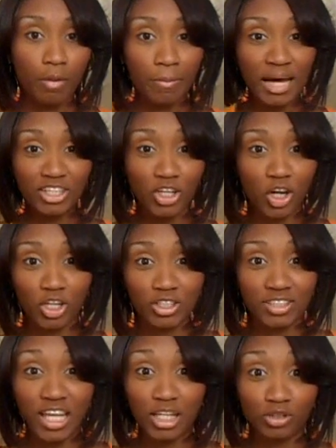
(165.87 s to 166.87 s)
My daughter
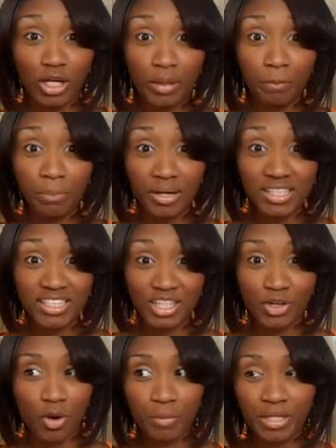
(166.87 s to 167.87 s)
is like trying to bust
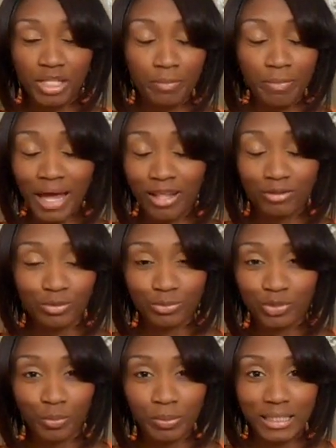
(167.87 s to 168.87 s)
in on me in the
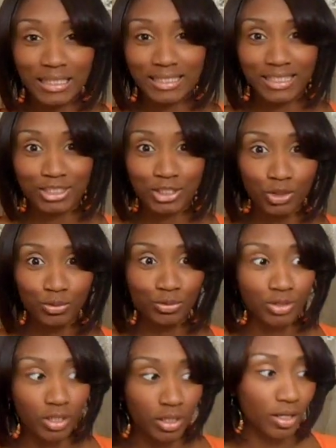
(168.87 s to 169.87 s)
bathroom, so please
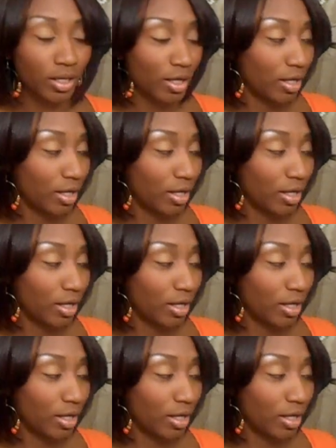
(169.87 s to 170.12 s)
excuse her.